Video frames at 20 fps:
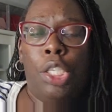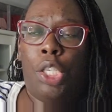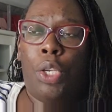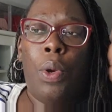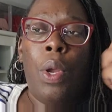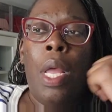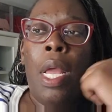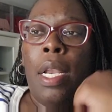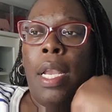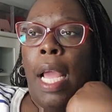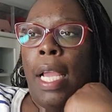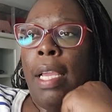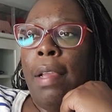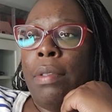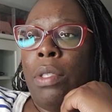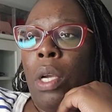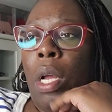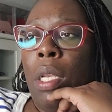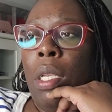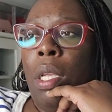And so
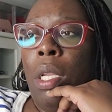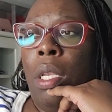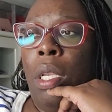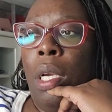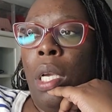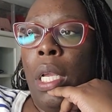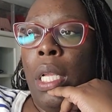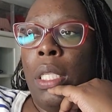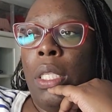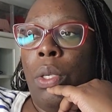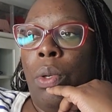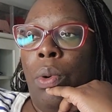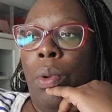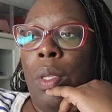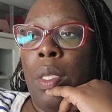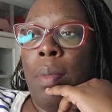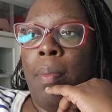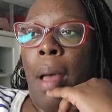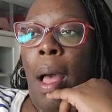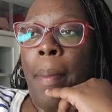that gives her a little look
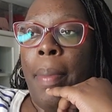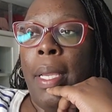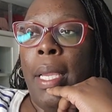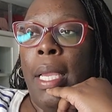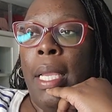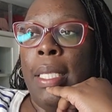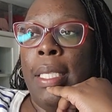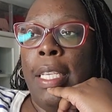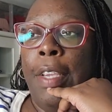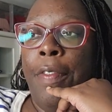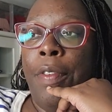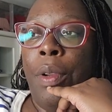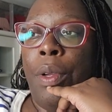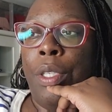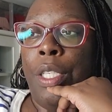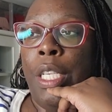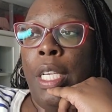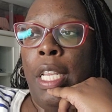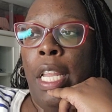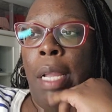into who this mama is,
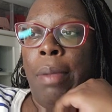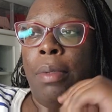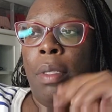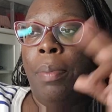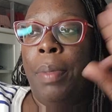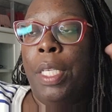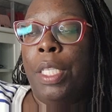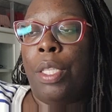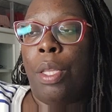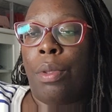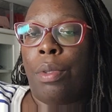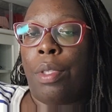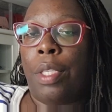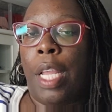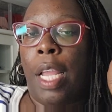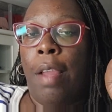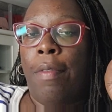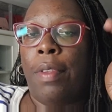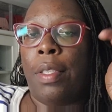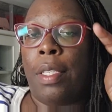even though she claims to be so
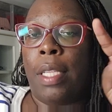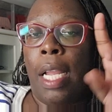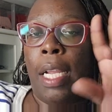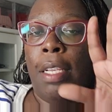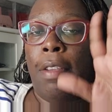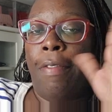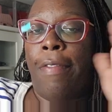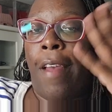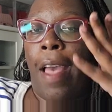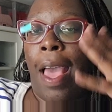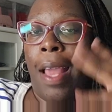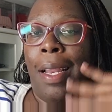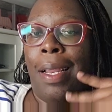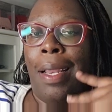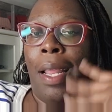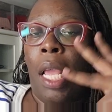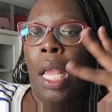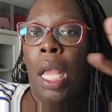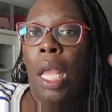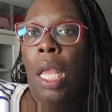saved and
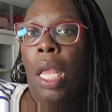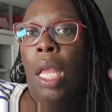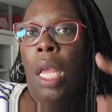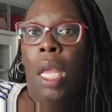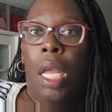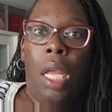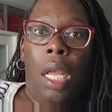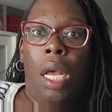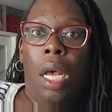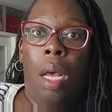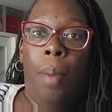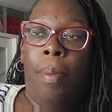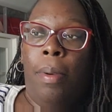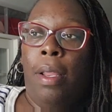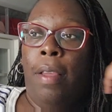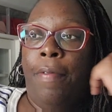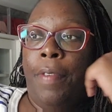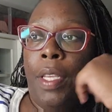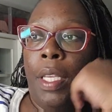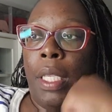sanctified and
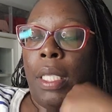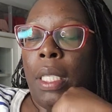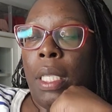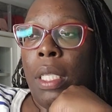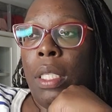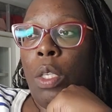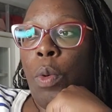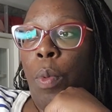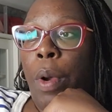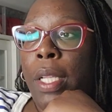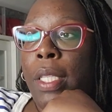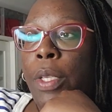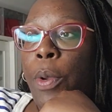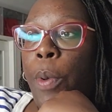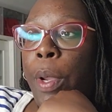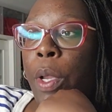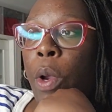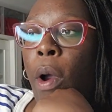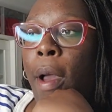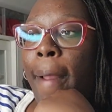oblivious to
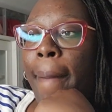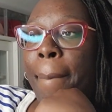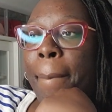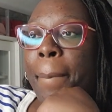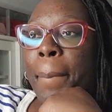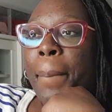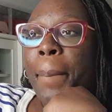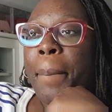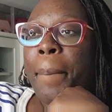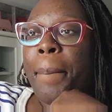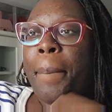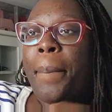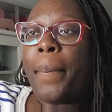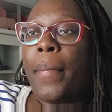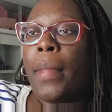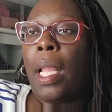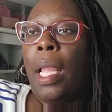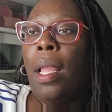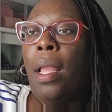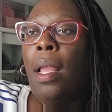what's going on.
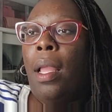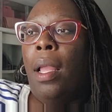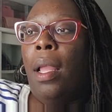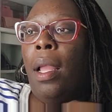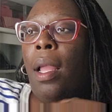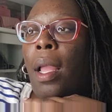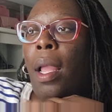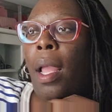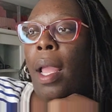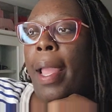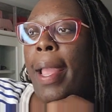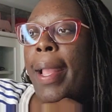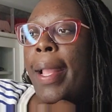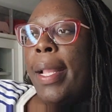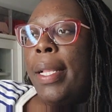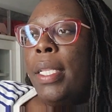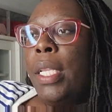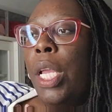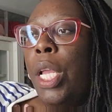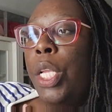
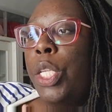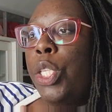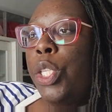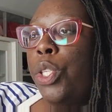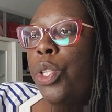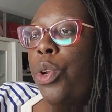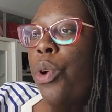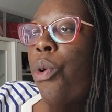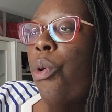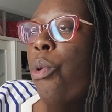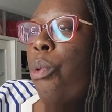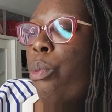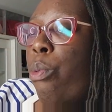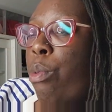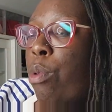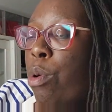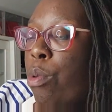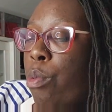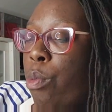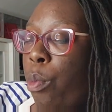And
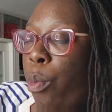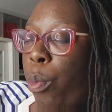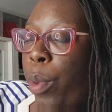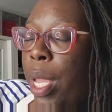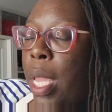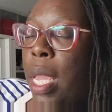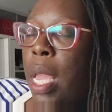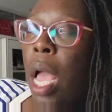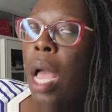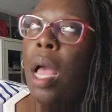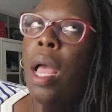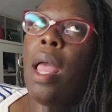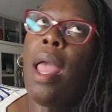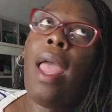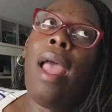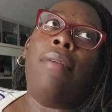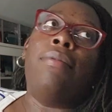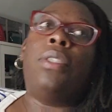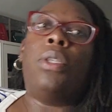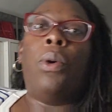so we
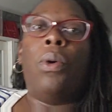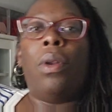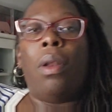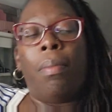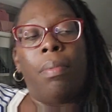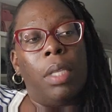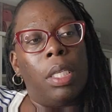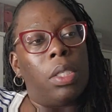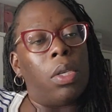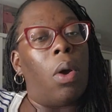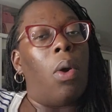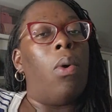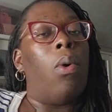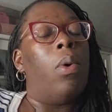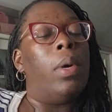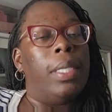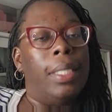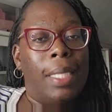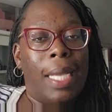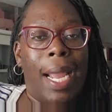have torn up this
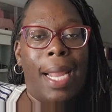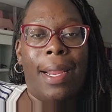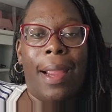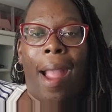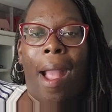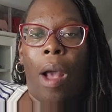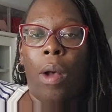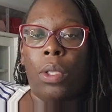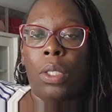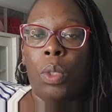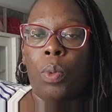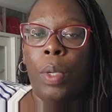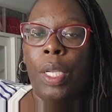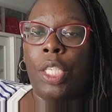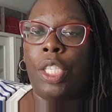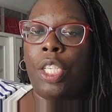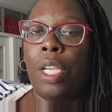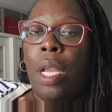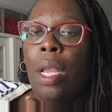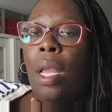whole entire
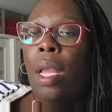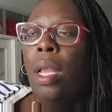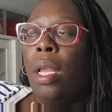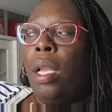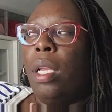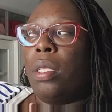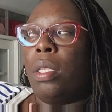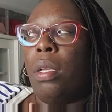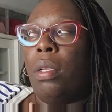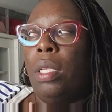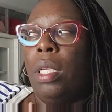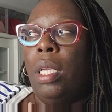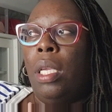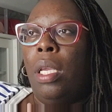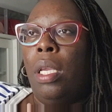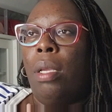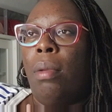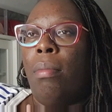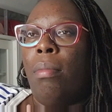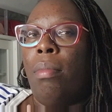house, which is
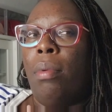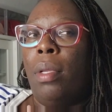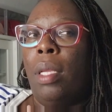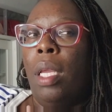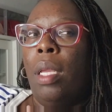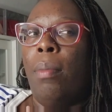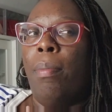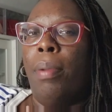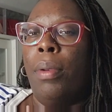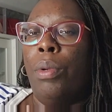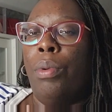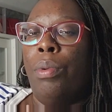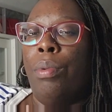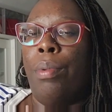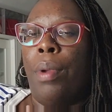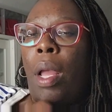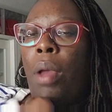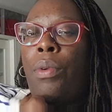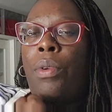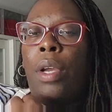only him and
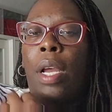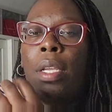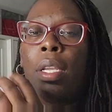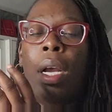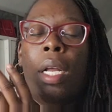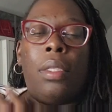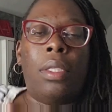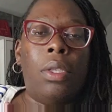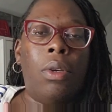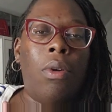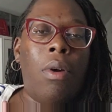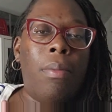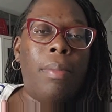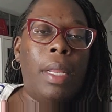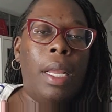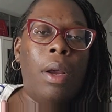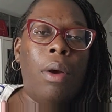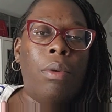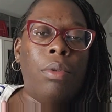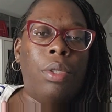Blue. I don't know how y'all
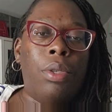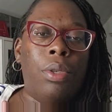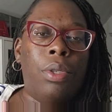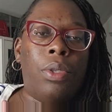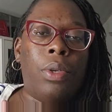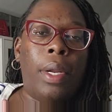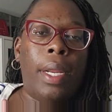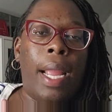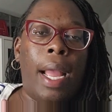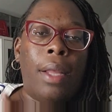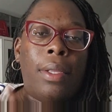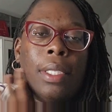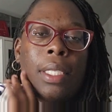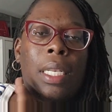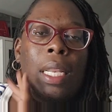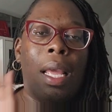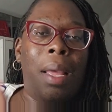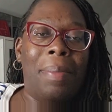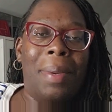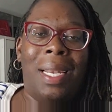tore up that whole two-story
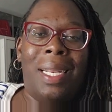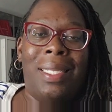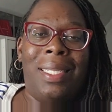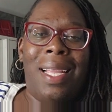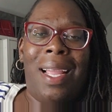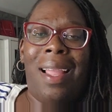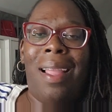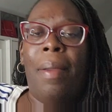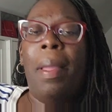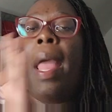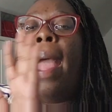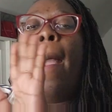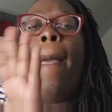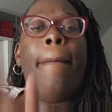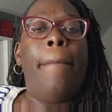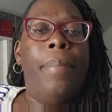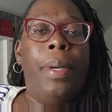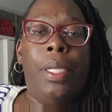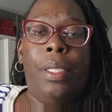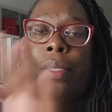house in that amount of time,
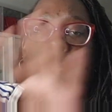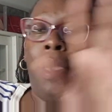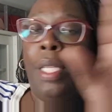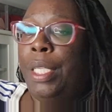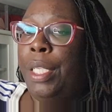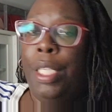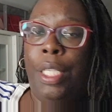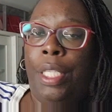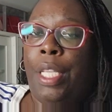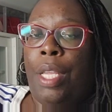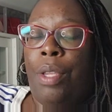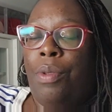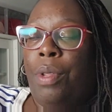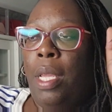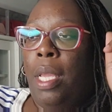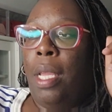but let's just say